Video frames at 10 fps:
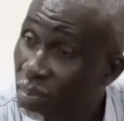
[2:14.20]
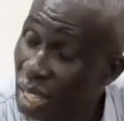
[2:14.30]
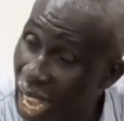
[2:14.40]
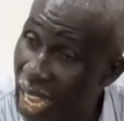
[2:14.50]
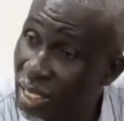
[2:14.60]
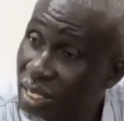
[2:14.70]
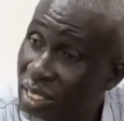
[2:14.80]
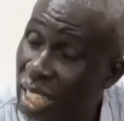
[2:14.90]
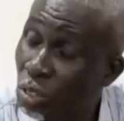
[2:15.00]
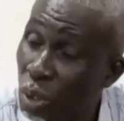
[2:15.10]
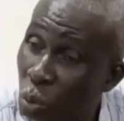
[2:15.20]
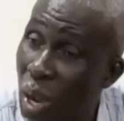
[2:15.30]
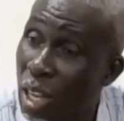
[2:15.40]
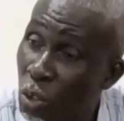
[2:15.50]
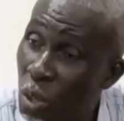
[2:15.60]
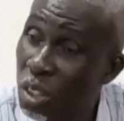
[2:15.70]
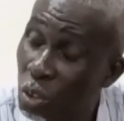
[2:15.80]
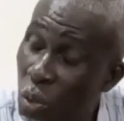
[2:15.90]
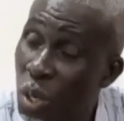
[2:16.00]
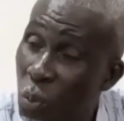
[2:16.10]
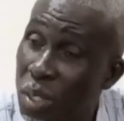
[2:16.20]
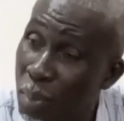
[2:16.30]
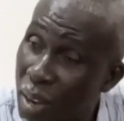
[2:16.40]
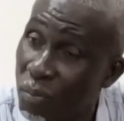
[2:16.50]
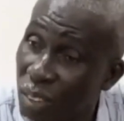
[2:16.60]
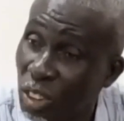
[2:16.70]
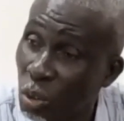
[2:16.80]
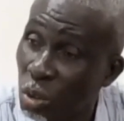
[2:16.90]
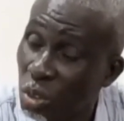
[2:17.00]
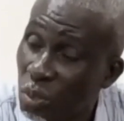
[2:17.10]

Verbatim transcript: Yeah, that's what we are doing, doing with manifesto.